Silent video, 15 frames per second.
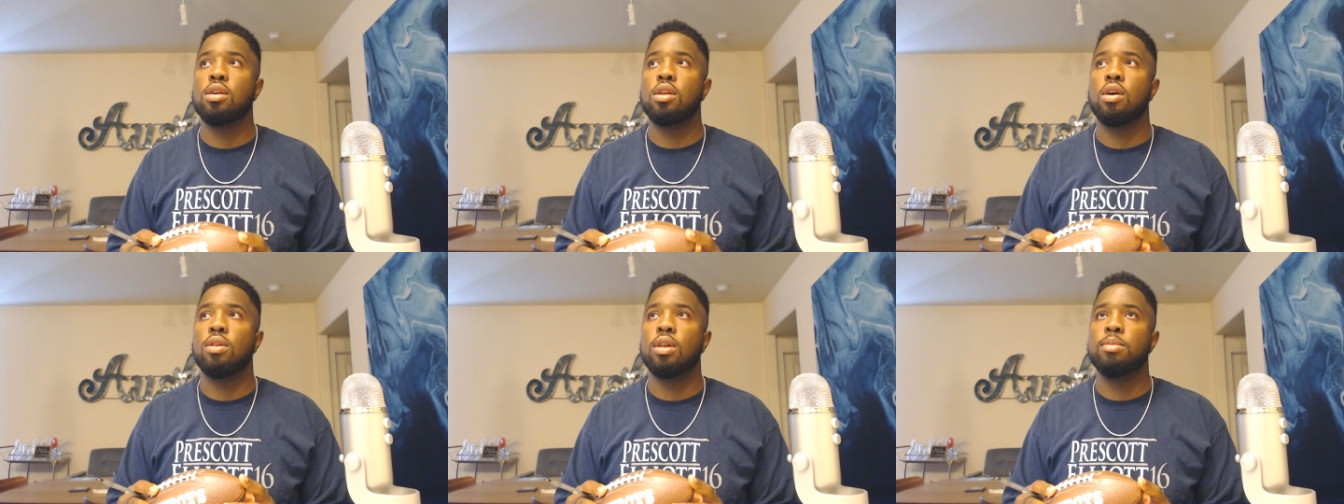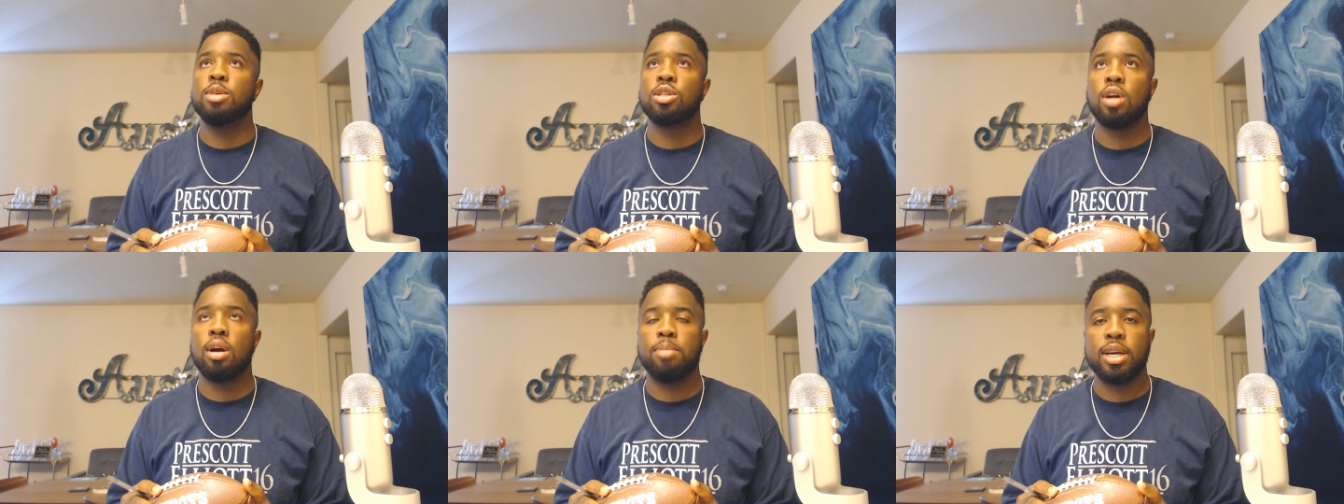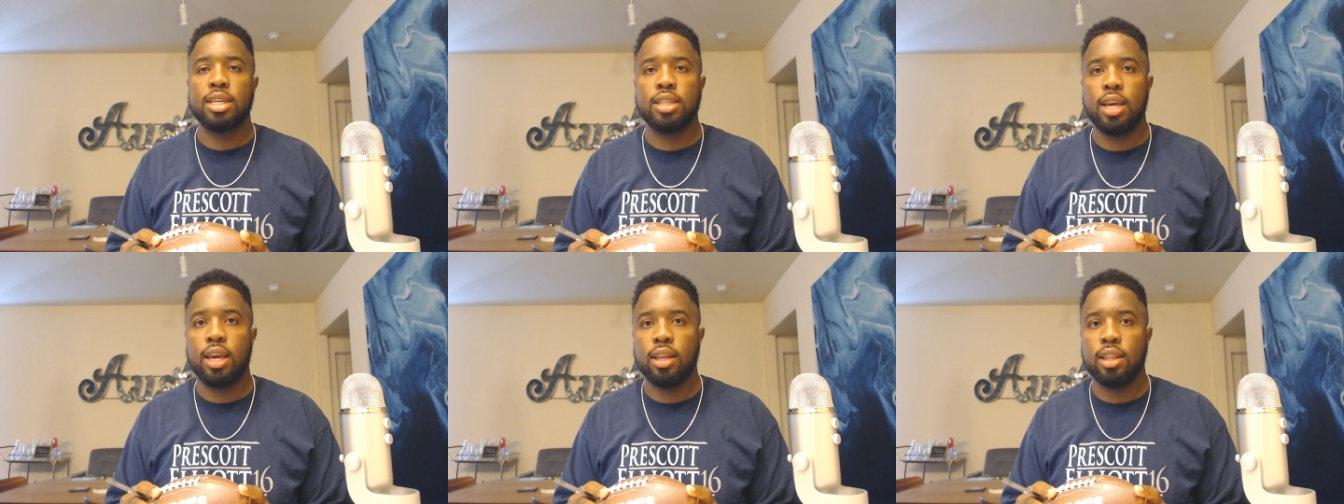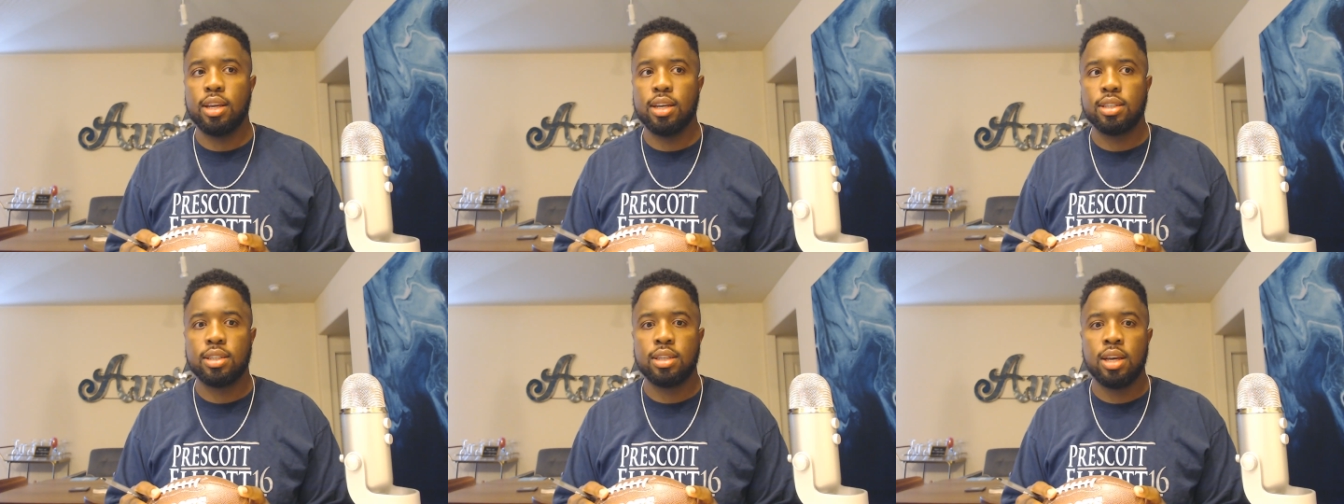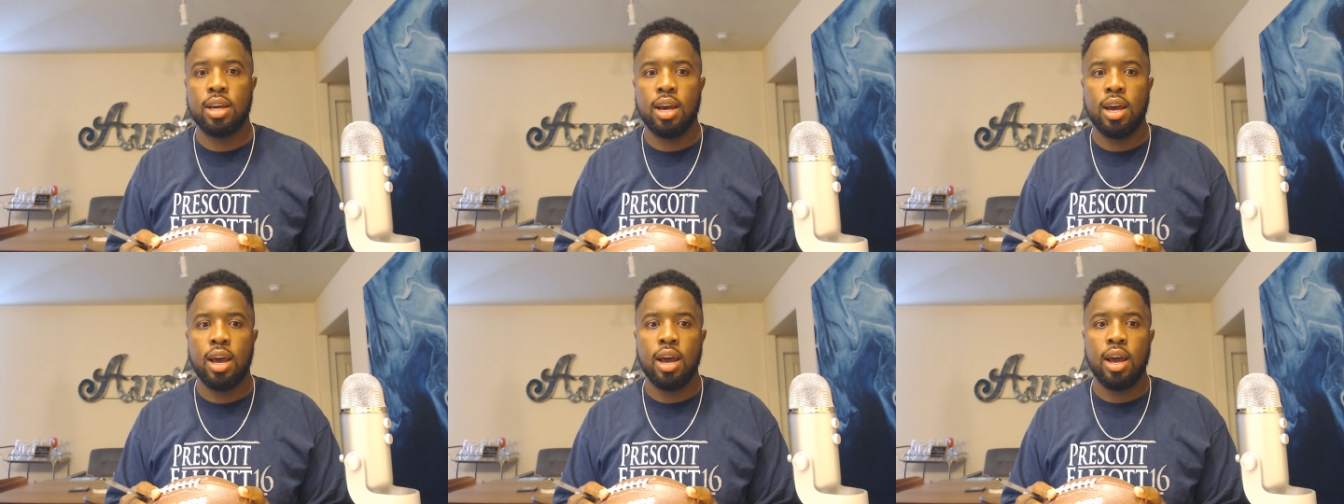let me start by saying this.
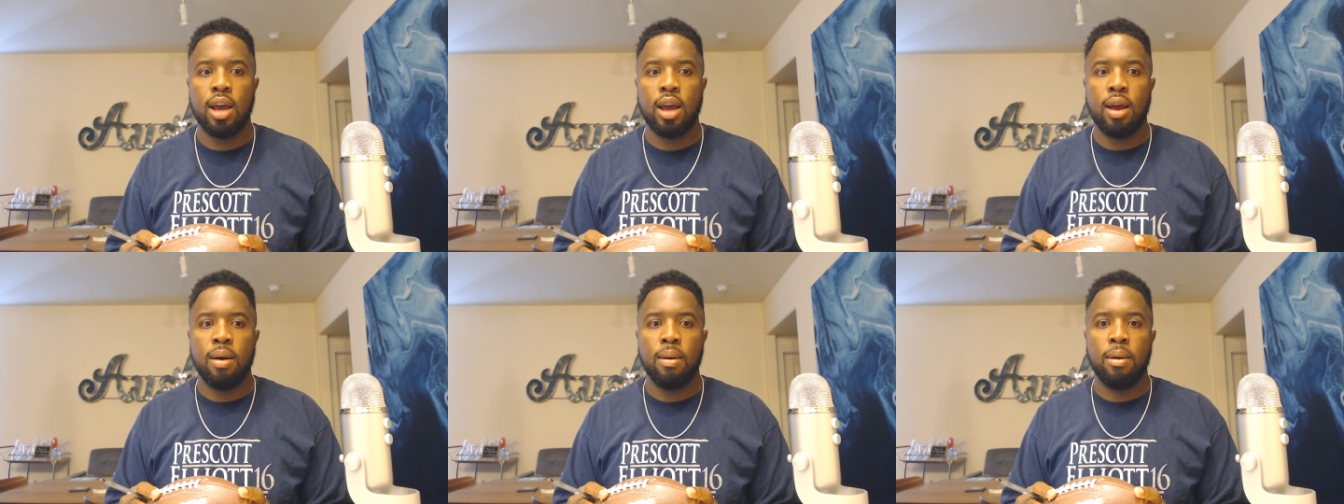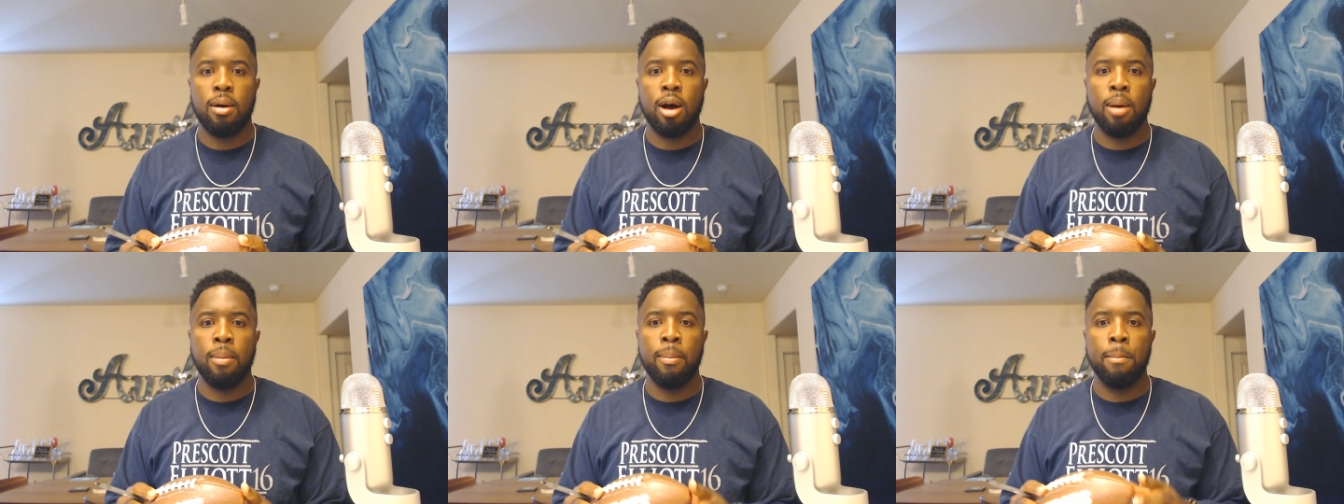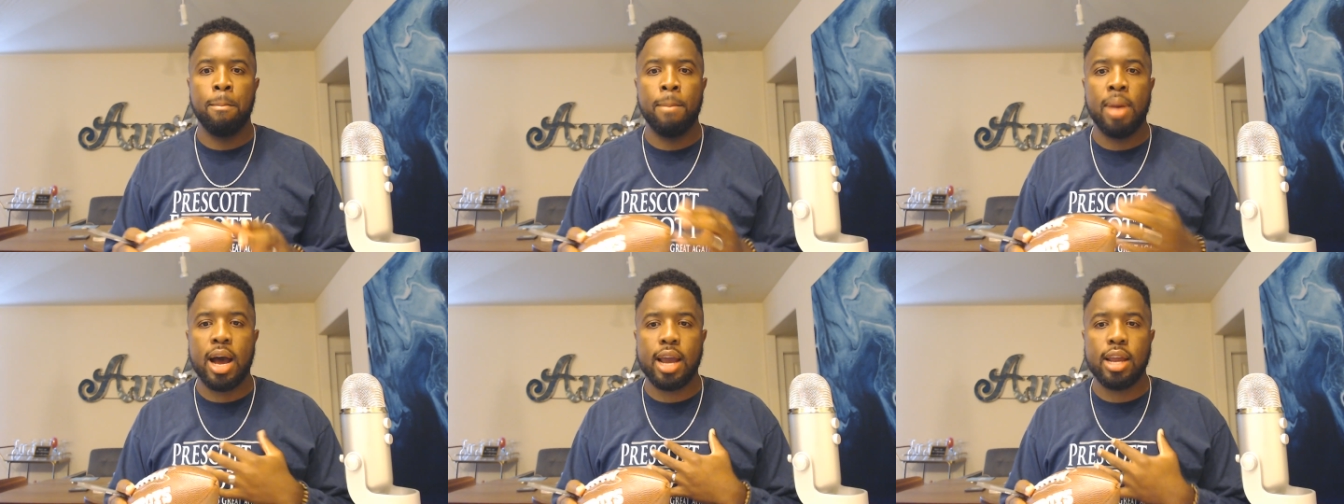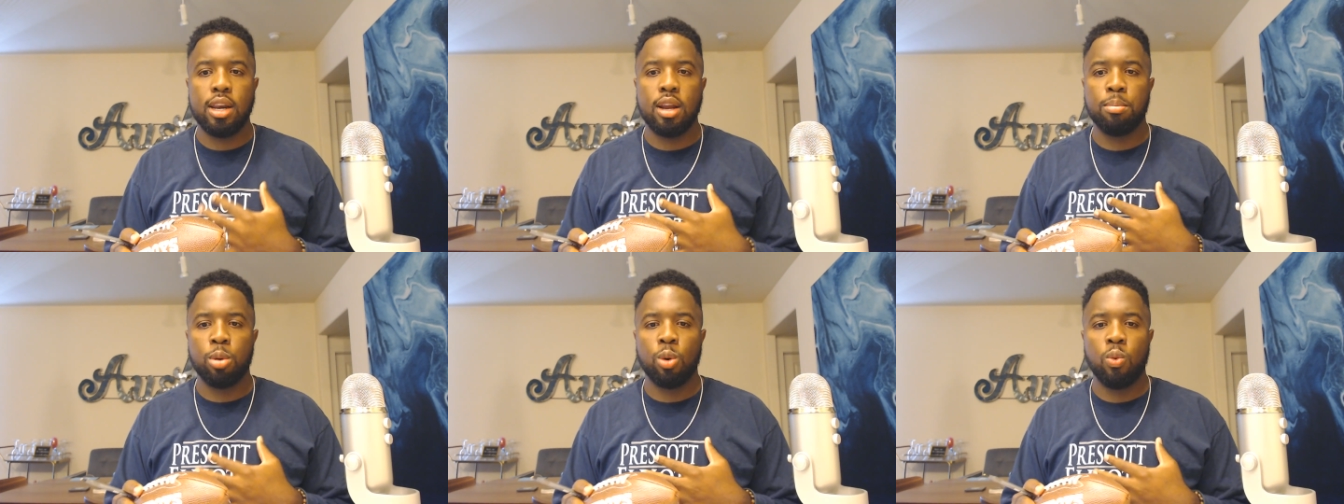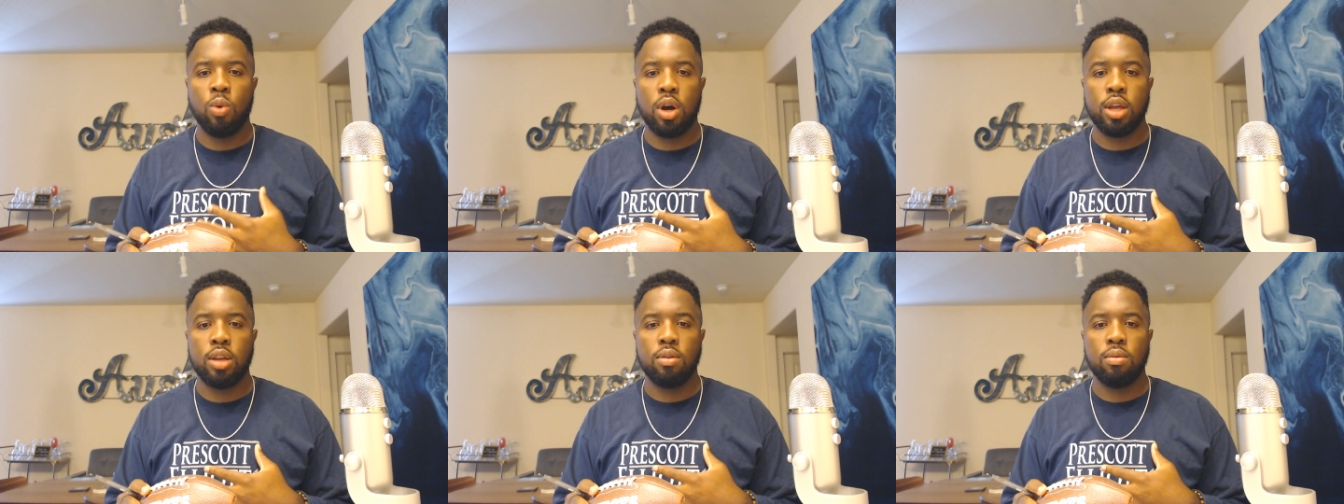My number
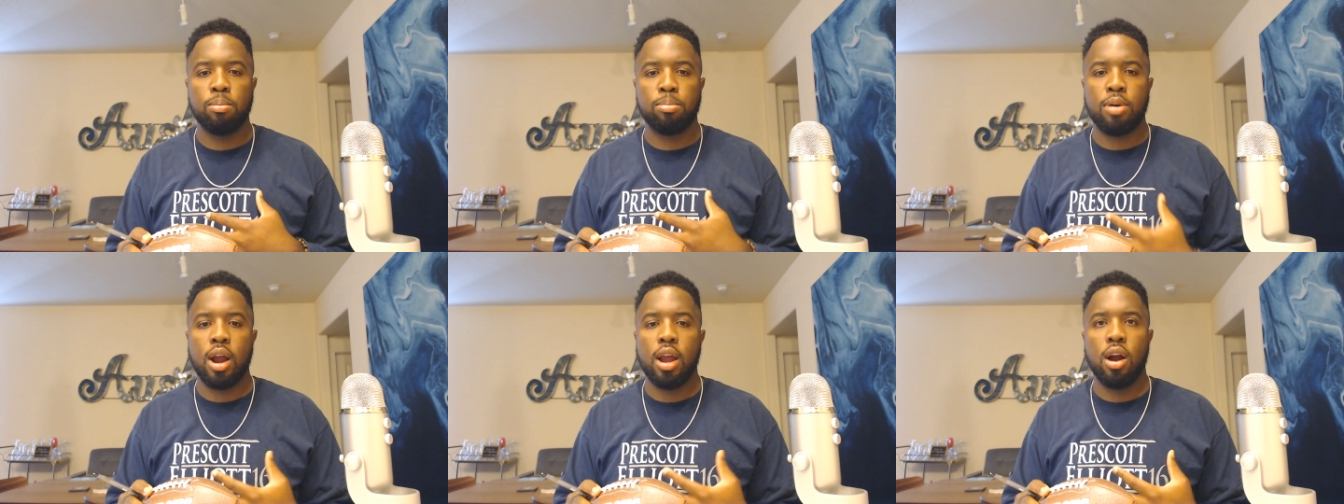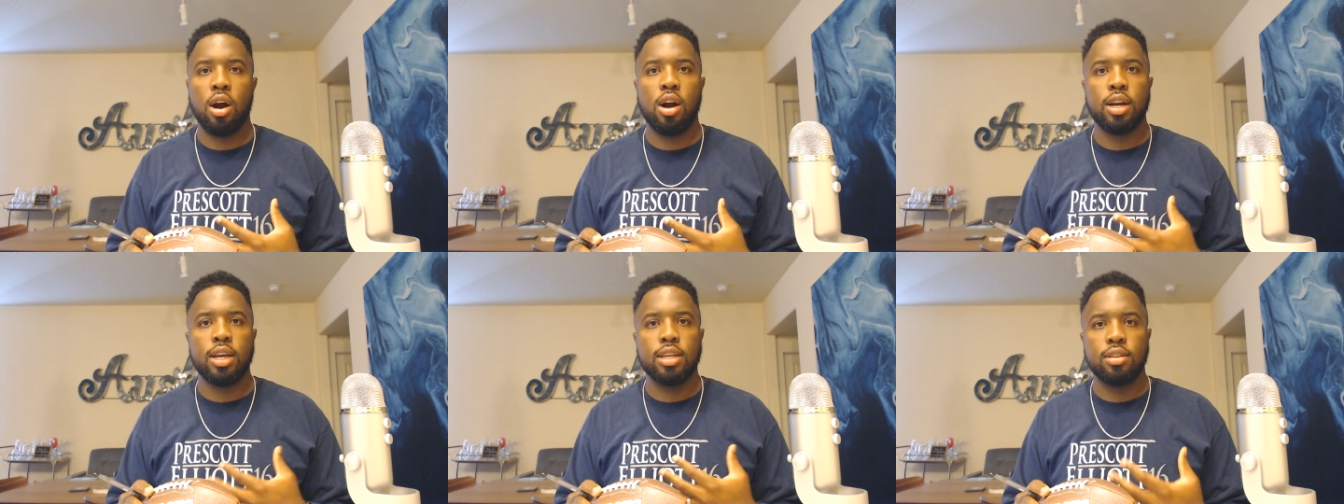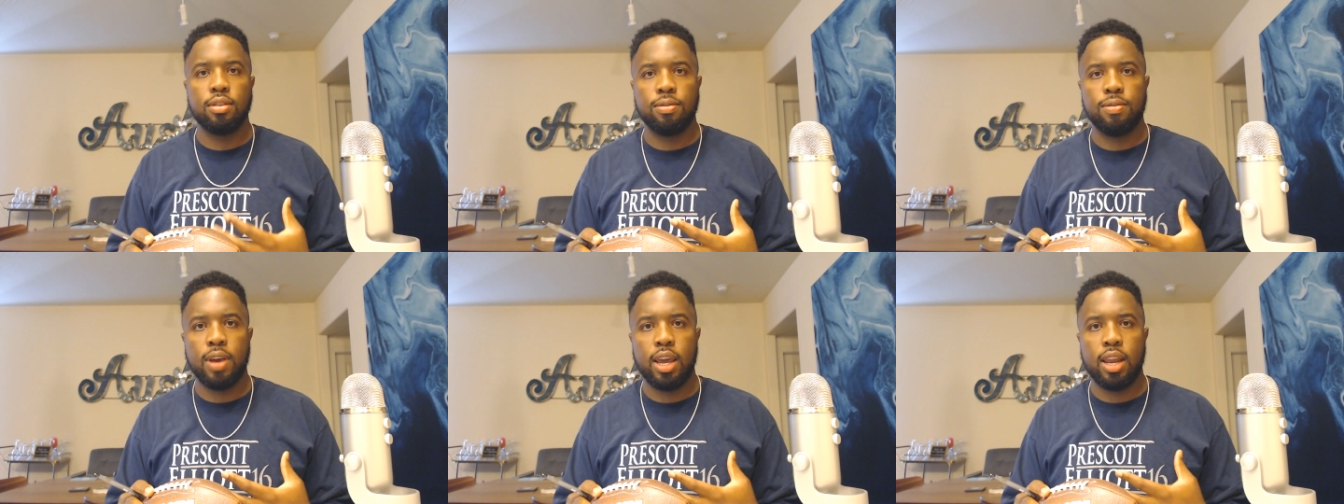one priority as a fan,